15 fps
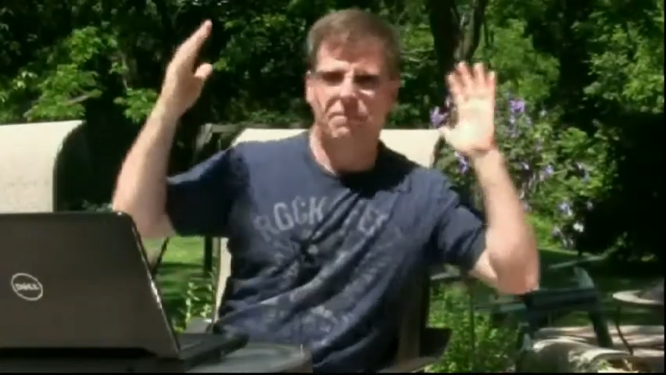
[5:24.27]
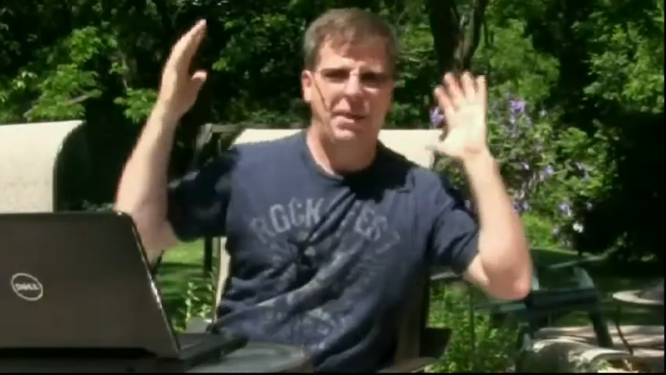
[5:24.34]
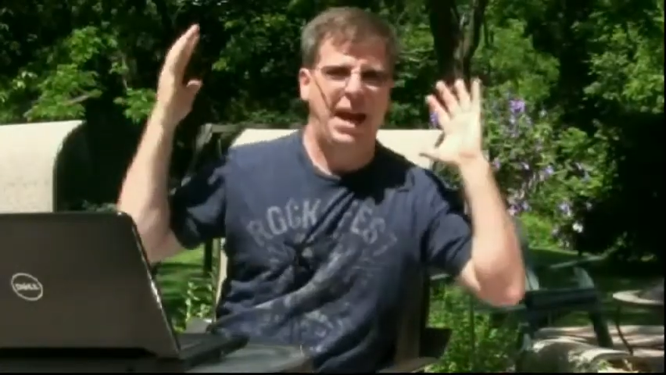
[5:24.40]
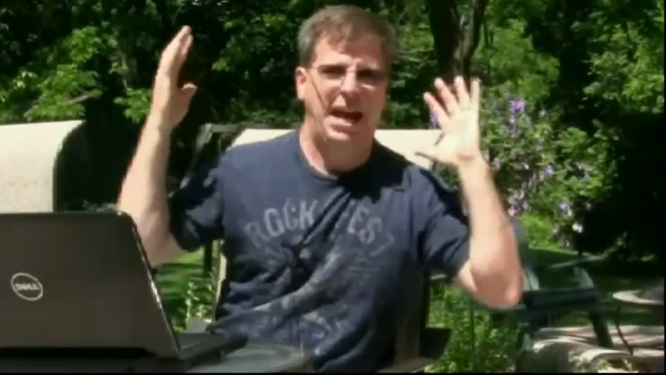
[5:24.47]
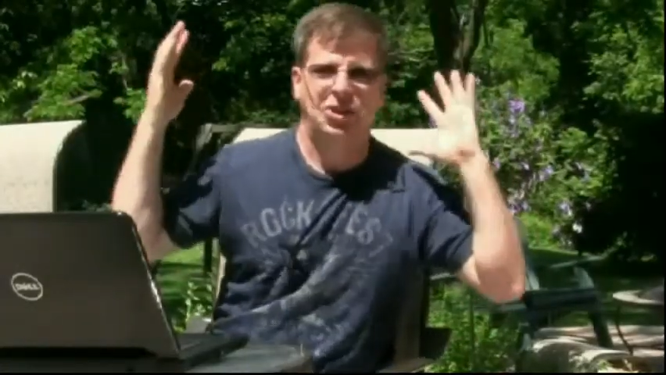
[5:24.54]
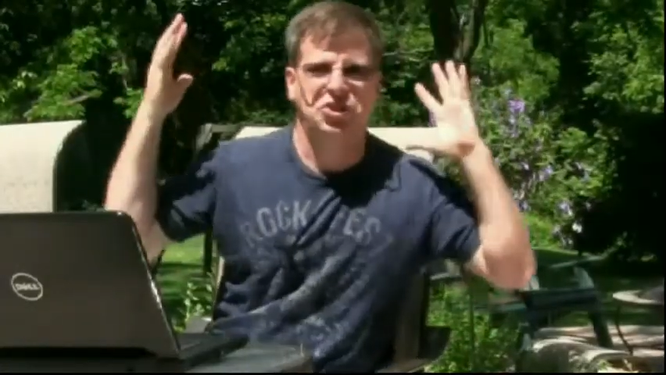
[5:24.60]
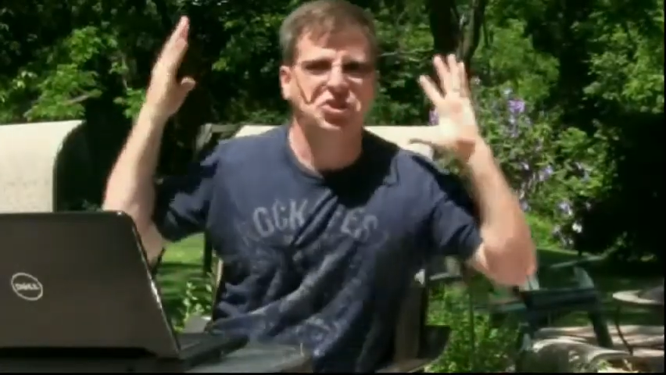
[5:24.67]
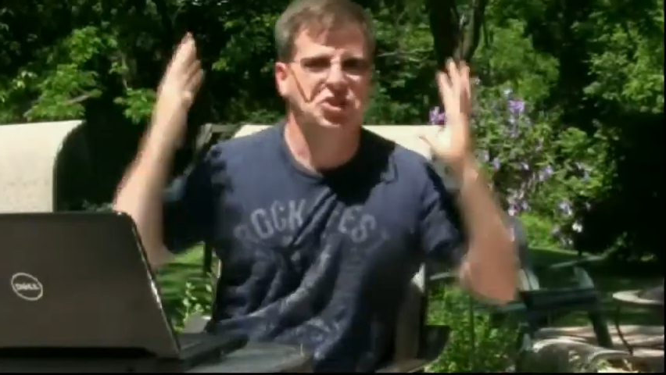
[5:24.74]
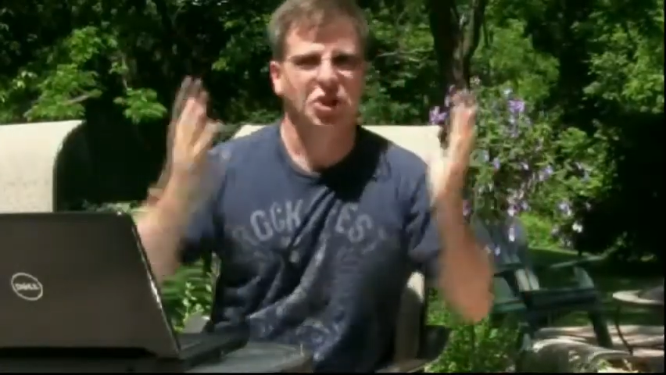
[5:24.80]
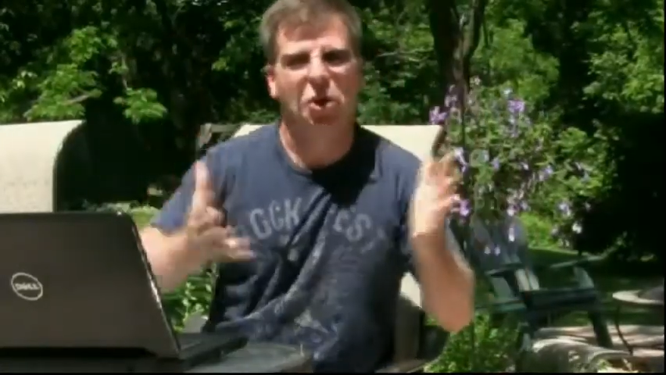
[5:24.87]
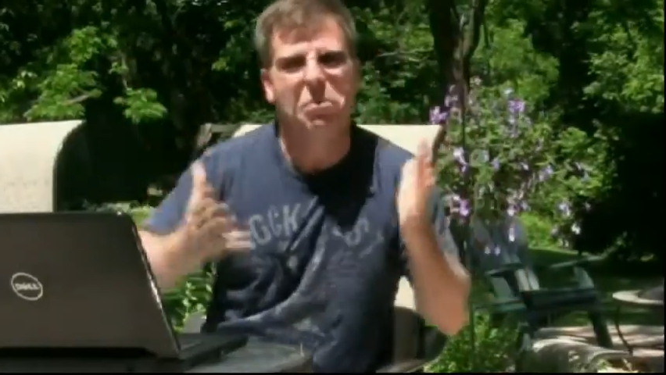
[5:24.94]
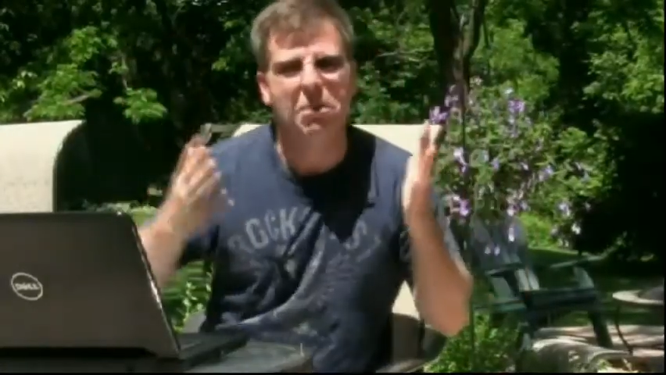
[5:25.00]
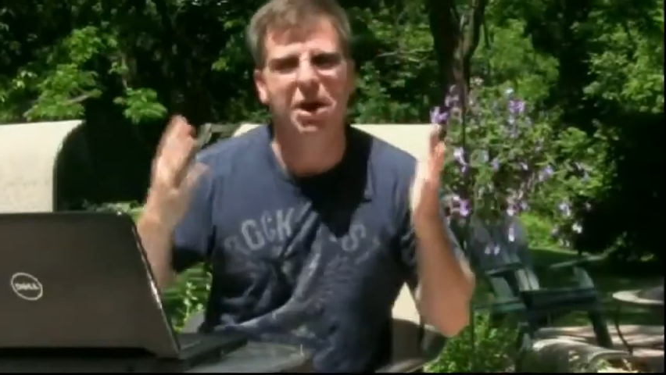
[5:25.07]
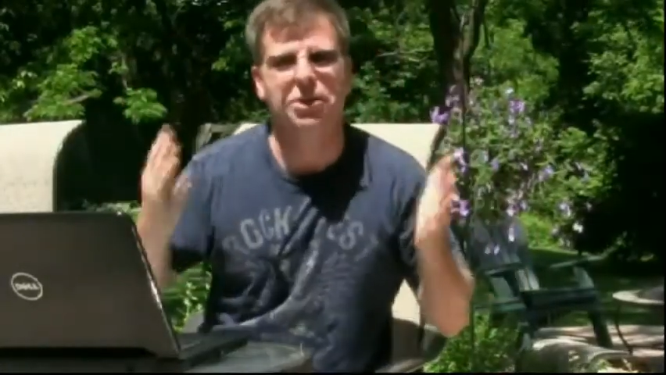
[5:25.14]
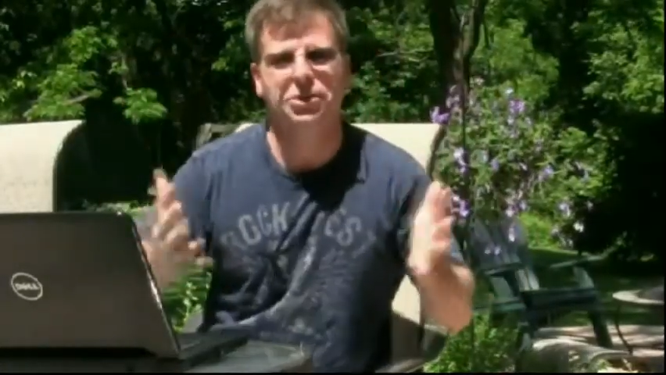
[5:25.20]
packed so
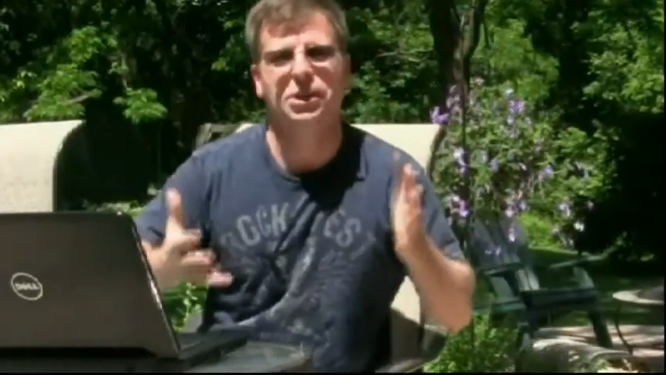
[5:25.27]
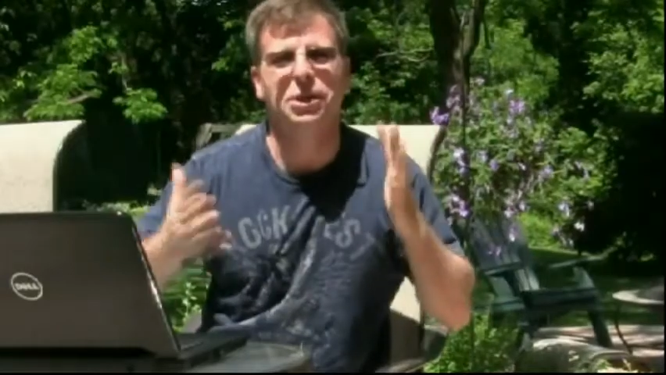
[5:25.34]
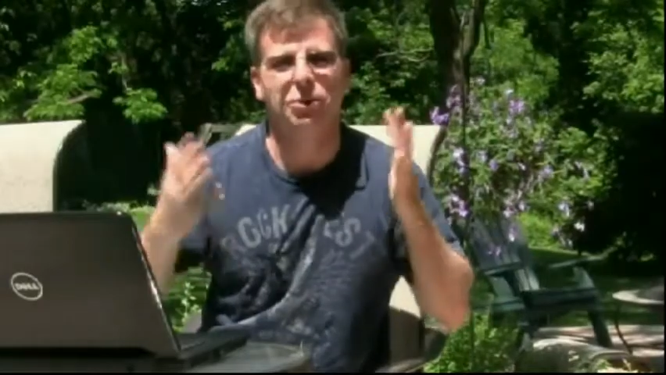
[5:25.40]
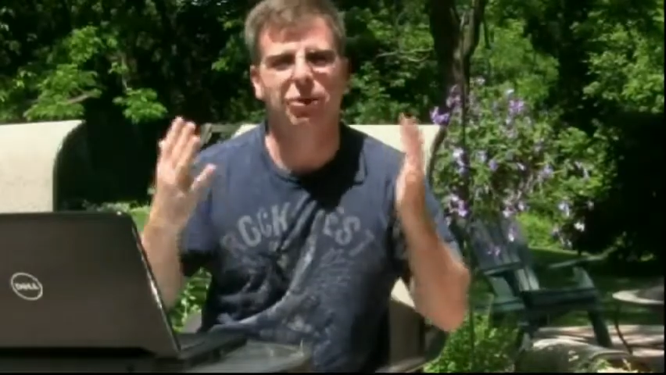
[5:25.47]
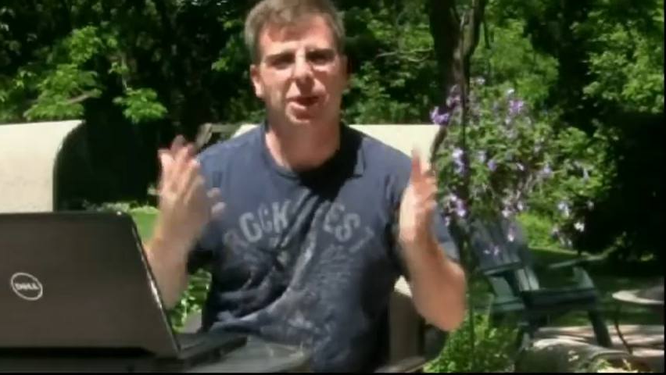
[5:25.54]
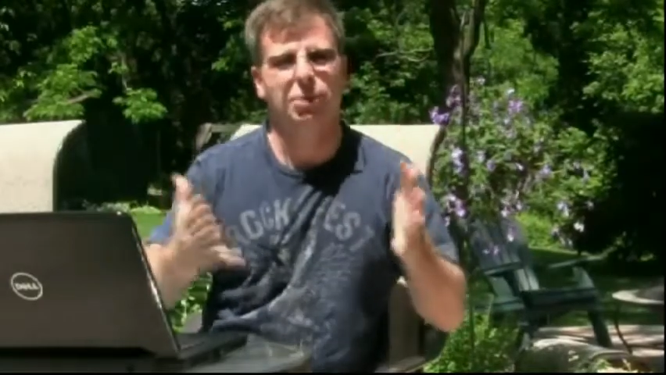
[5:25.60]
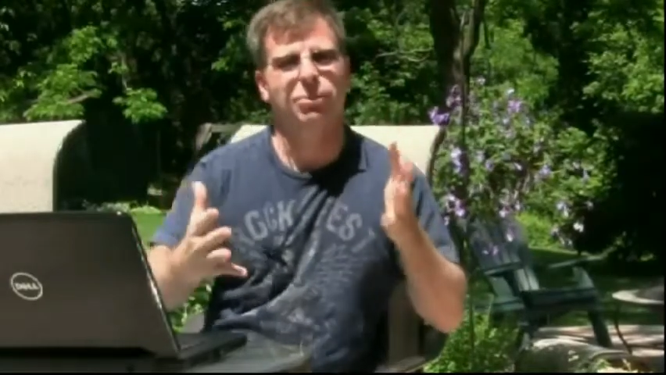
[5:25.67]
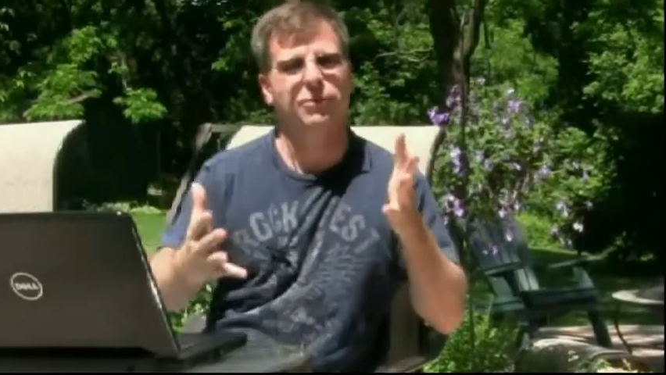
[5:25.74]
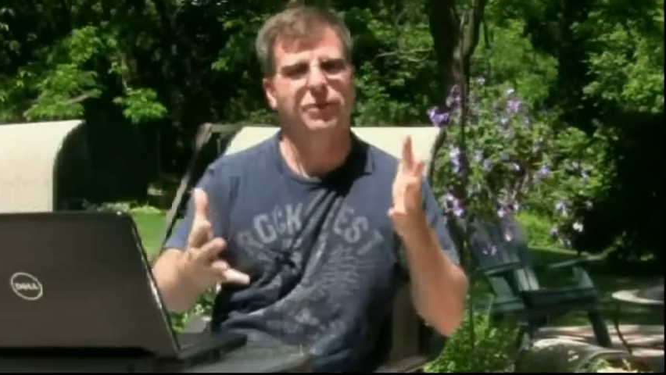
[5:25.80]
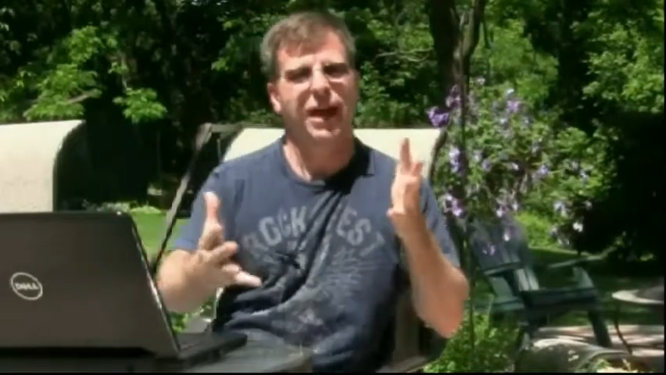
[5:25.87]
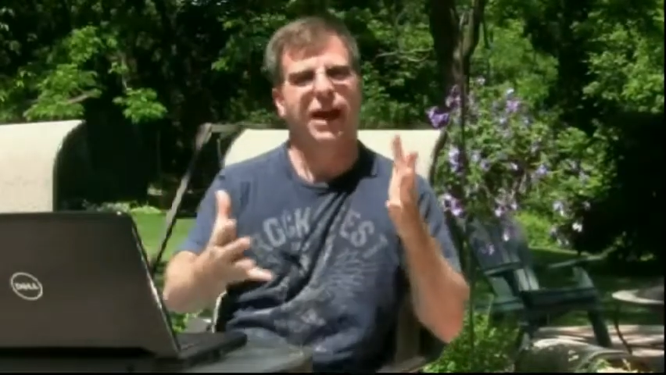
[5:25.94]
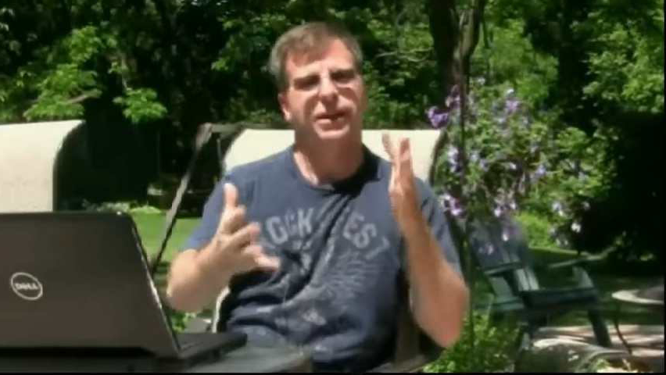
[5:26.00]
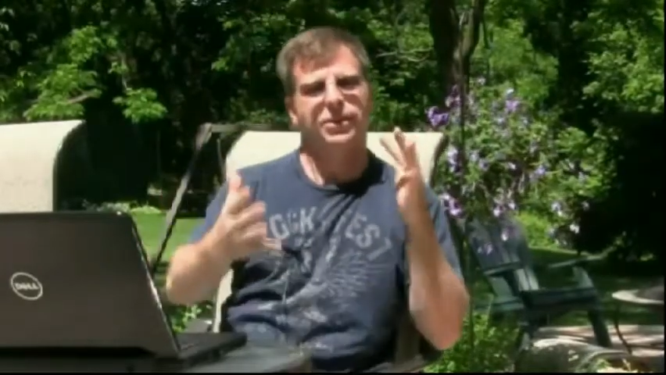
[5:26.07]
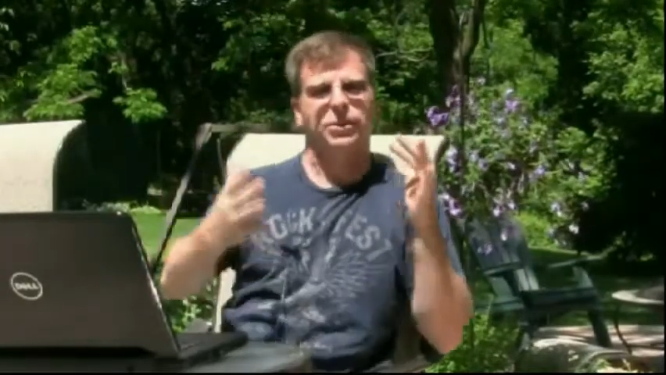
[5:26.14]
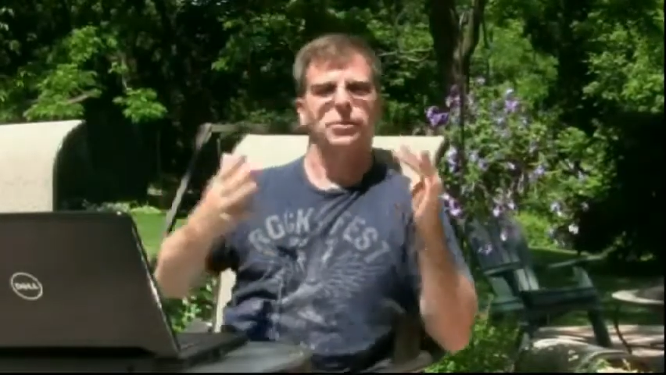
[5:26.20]
much incredible
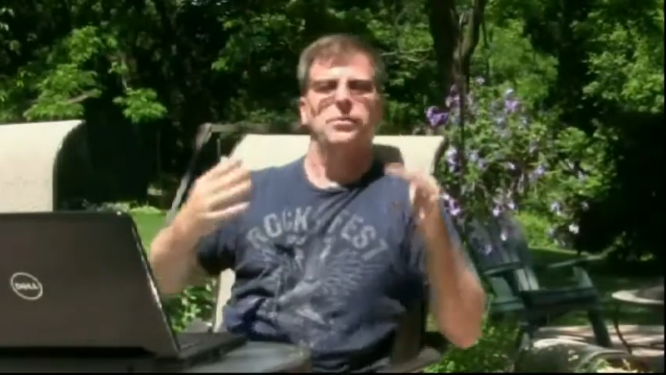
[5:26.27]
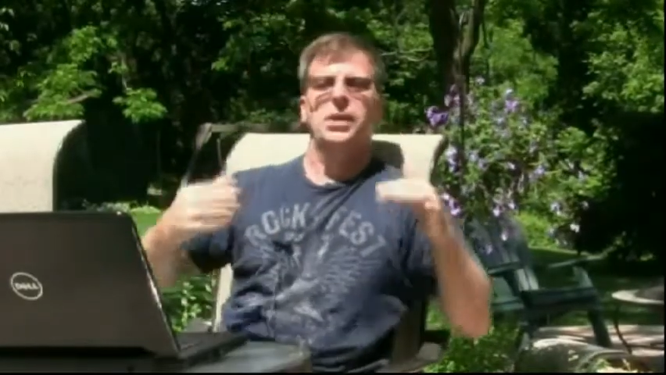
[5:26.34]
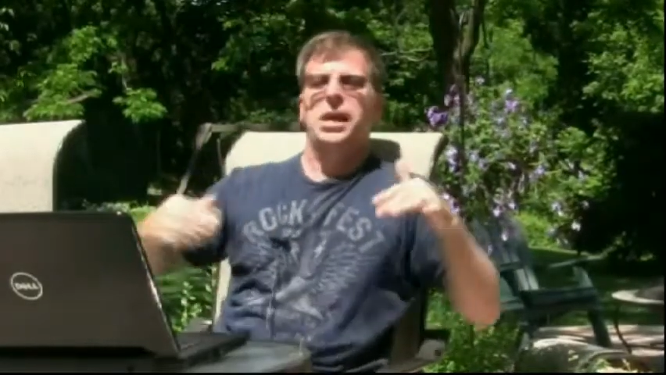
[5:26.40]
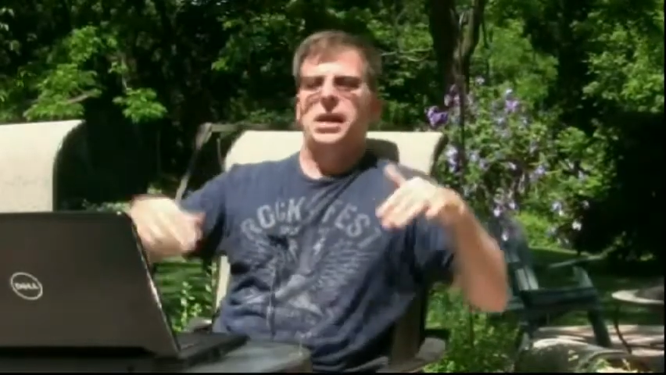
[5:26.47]
value.